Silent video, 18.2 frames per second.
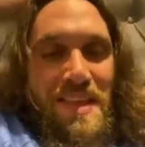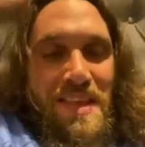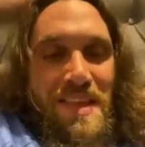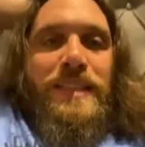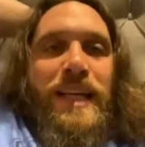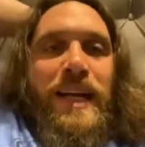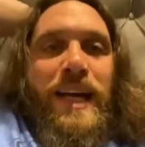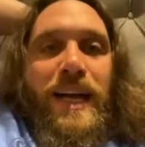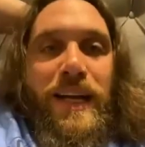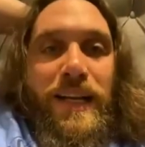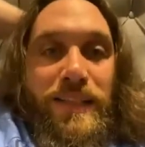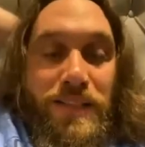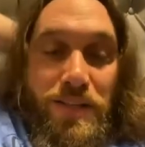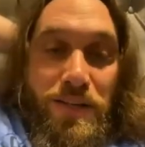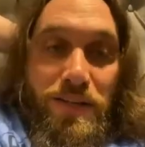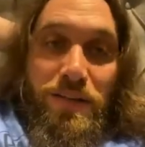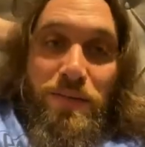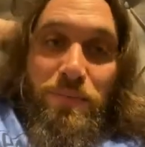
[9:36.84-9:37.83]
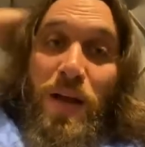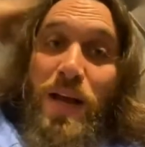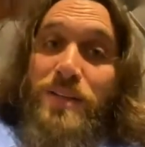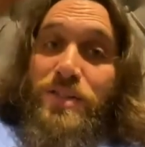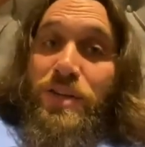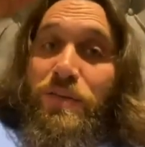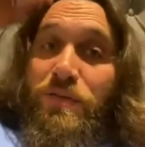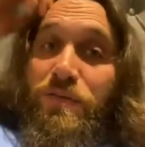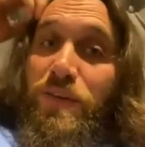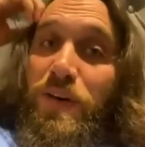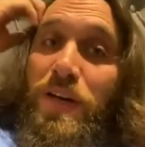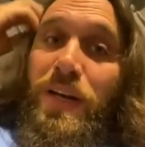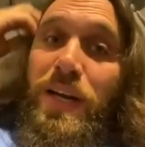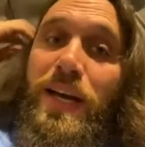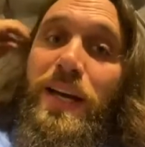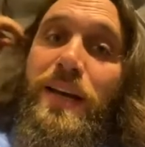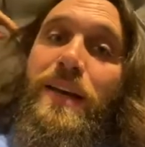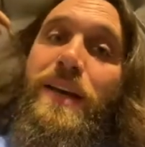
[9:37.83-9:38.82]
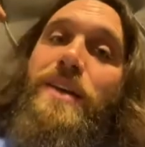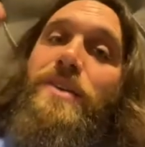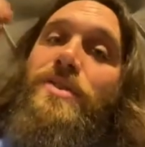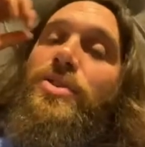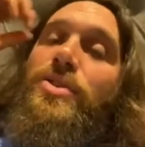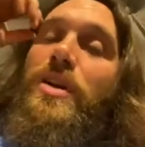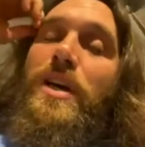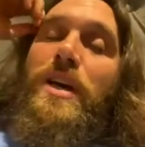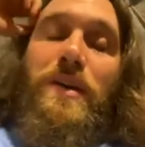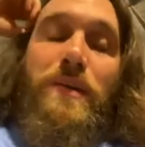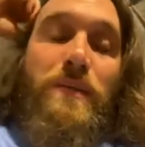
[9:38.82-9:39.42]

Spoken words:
Yeah, but it's good fun. I enjoy it.